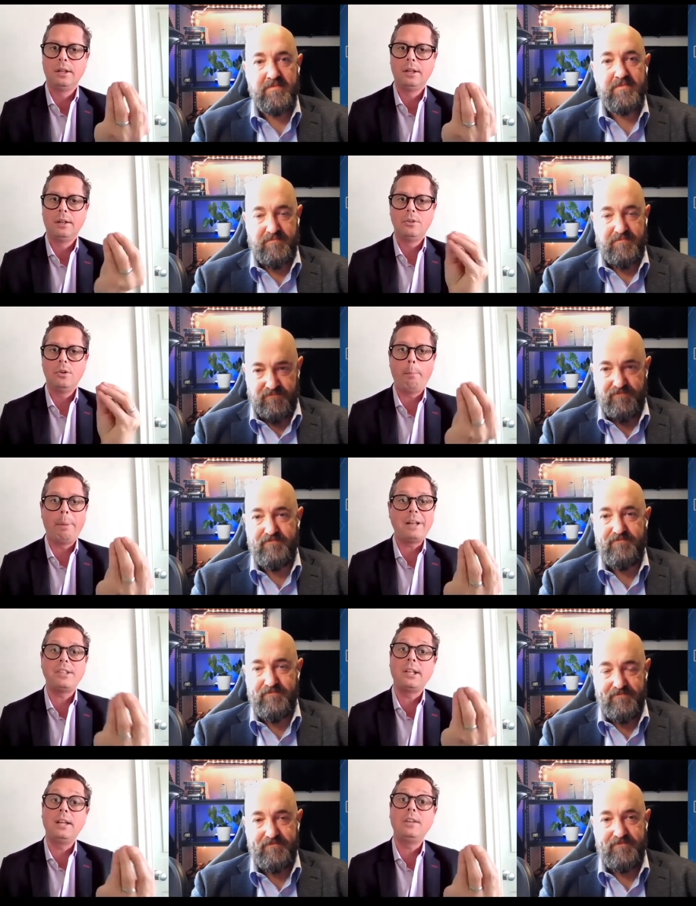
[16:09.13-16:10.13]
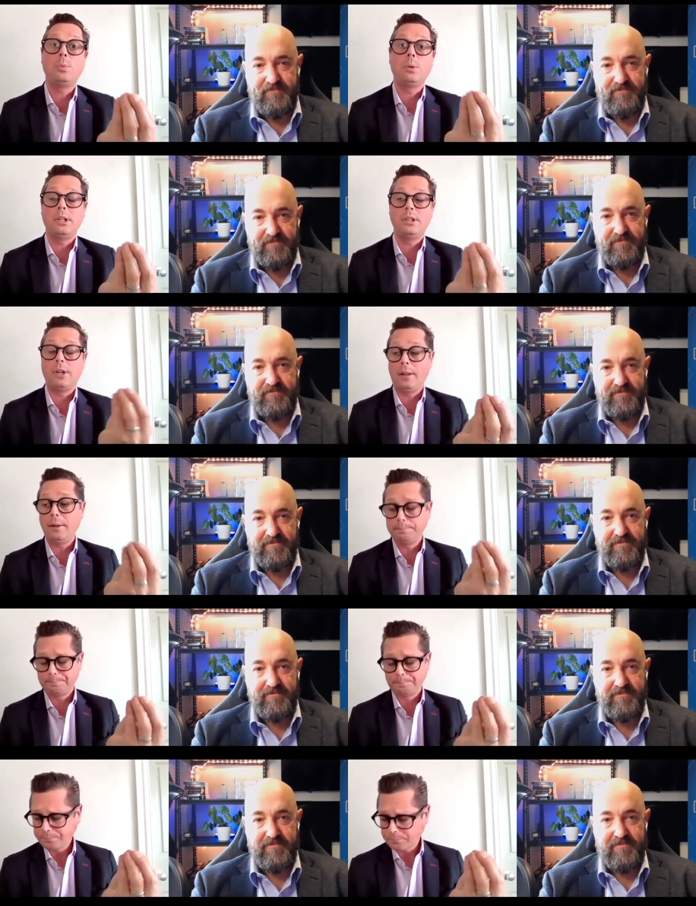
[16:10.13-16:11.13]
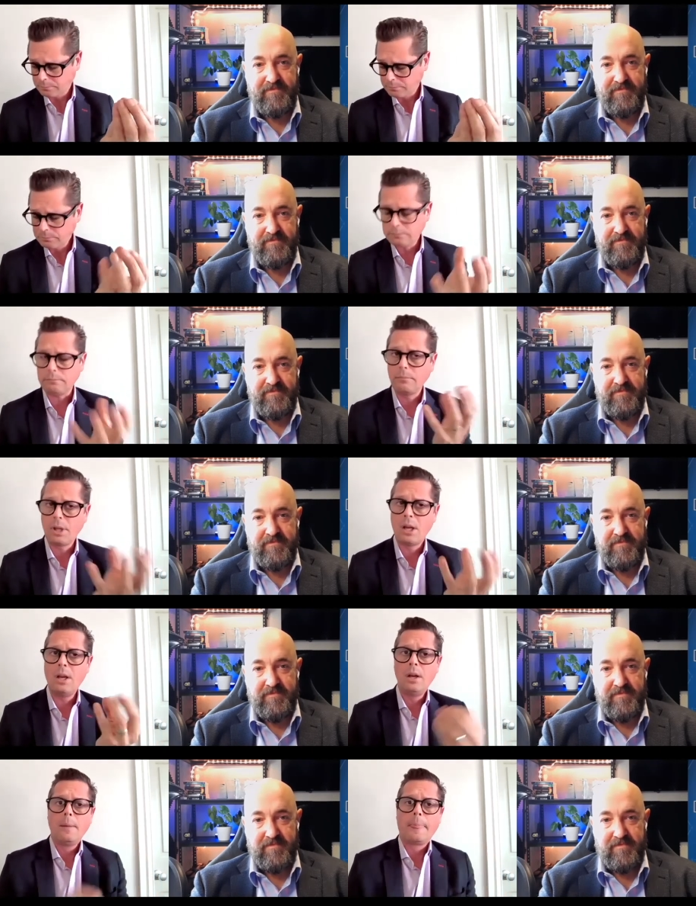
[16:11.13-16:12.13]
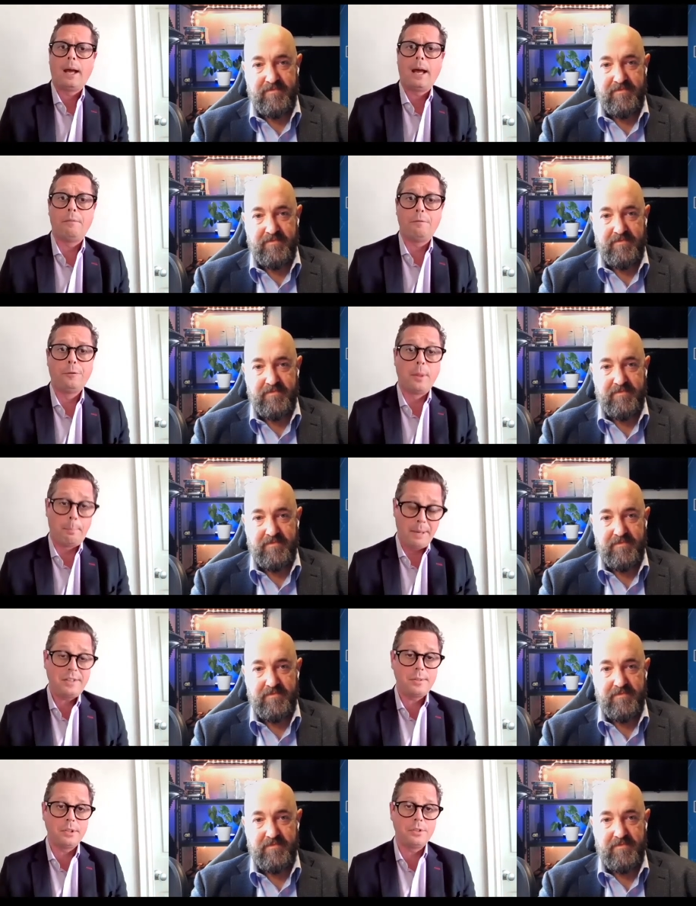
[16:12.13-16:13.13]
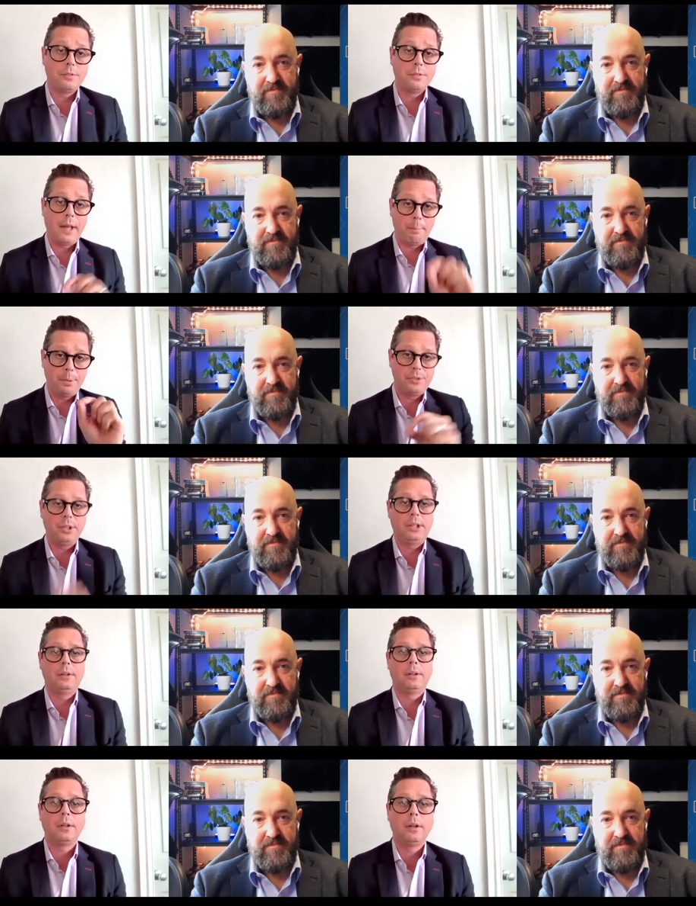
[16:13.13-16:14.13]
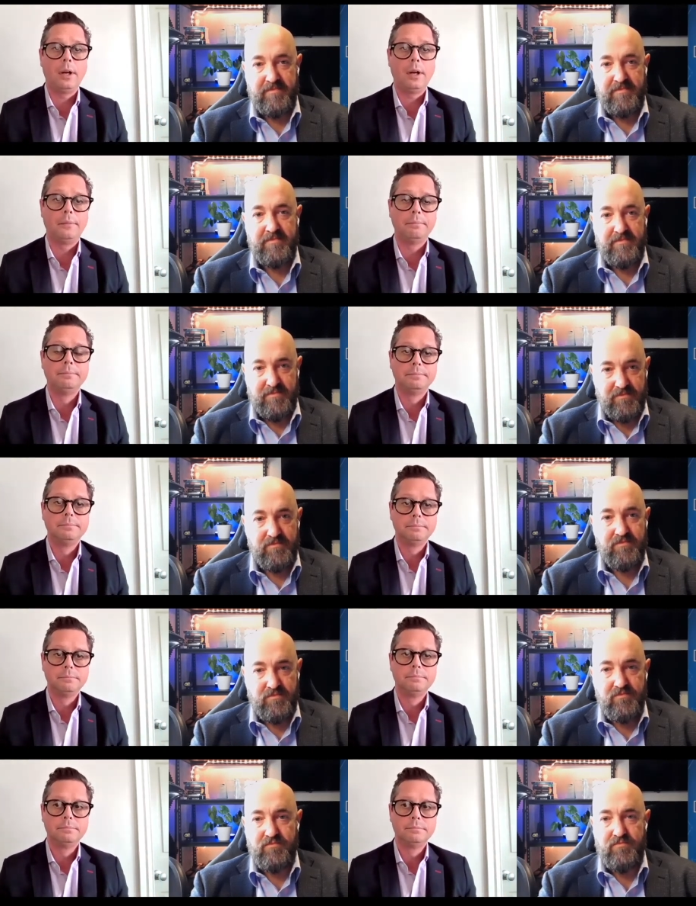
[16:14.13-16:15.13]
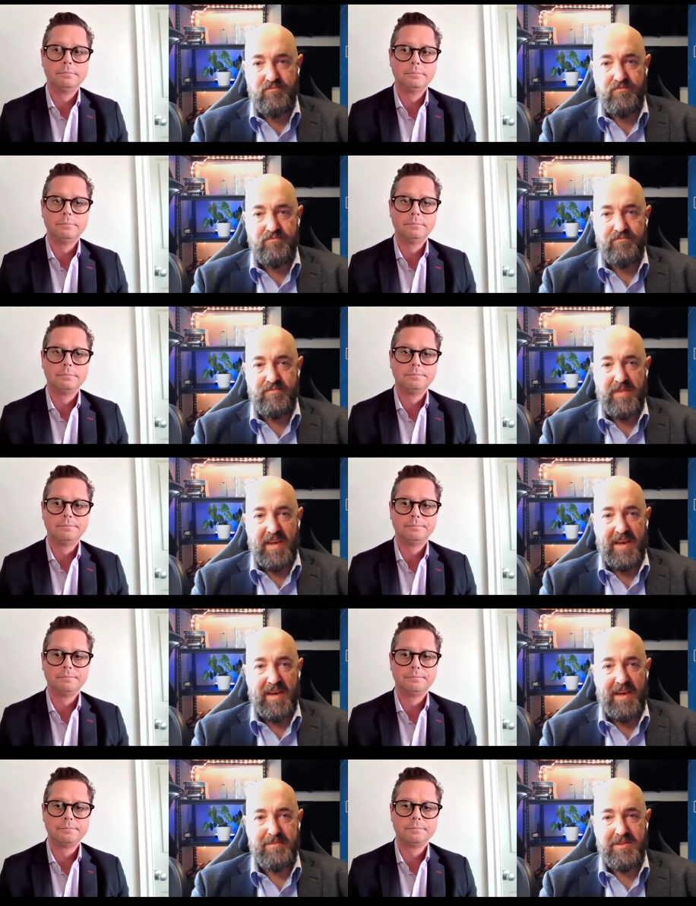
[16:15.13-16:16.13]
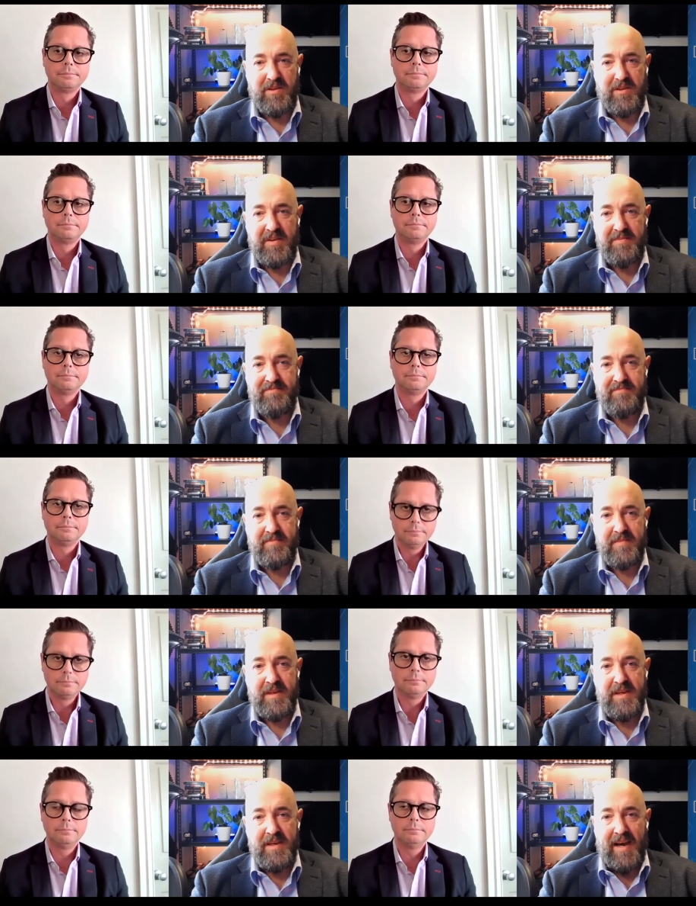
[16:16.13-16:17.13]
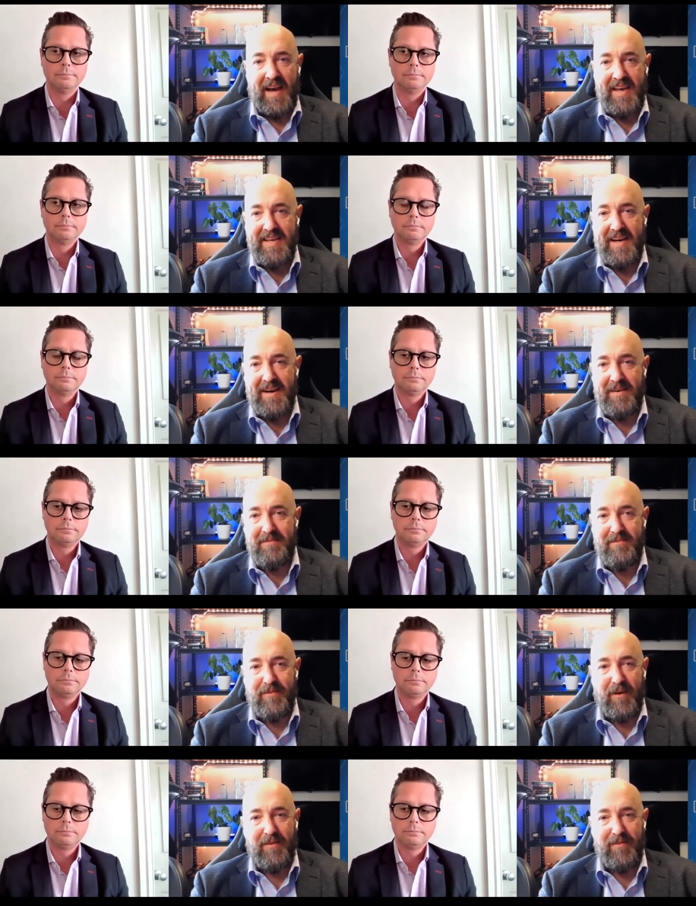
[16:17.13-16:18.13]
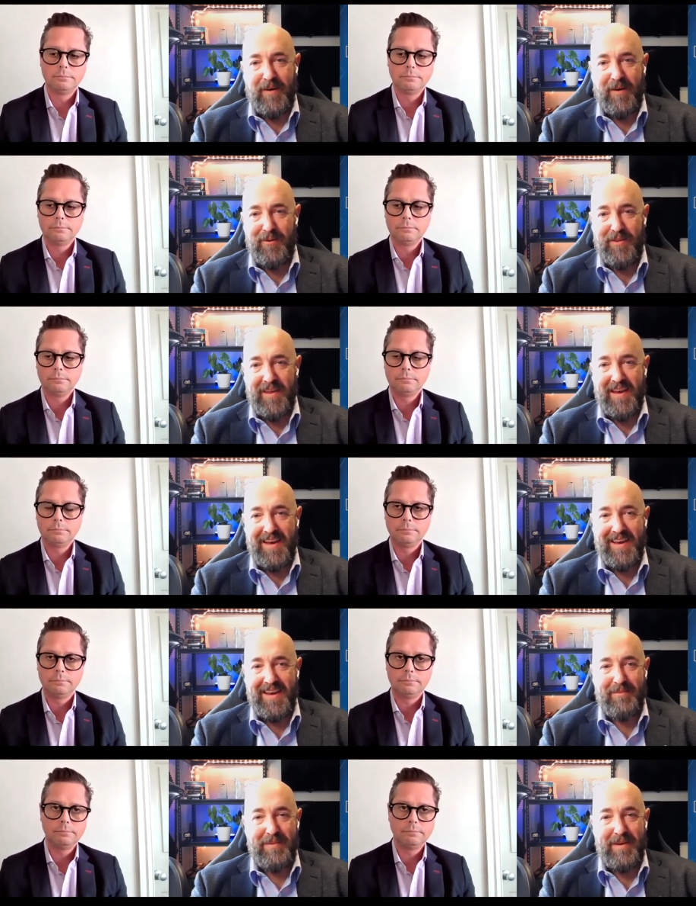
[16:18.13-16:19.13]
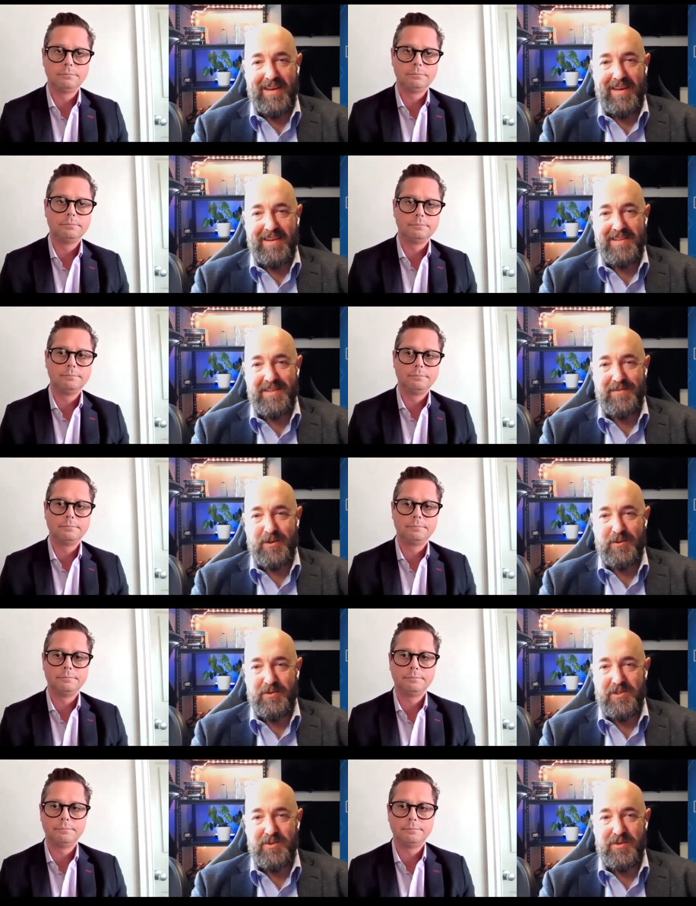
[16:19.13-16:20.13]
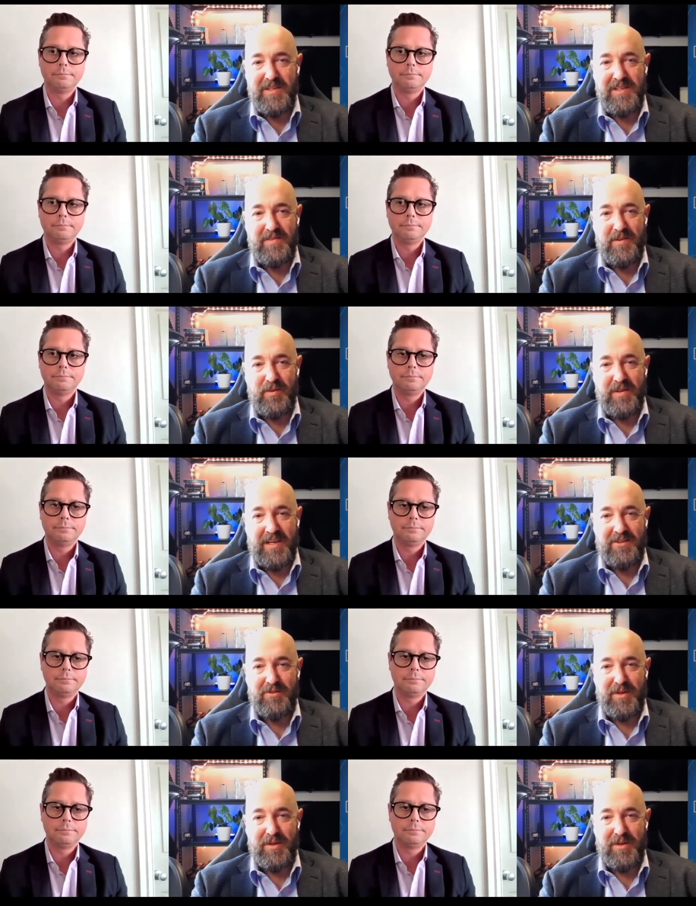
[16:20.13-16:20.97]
Speaker 1: not mm. butting heads with each other uh, for the betterment of that particular client.
Speaker 2: Mm, yeah, absolutely. Mm. Hey, um, fi- final thing: be difficult to do an interview without talking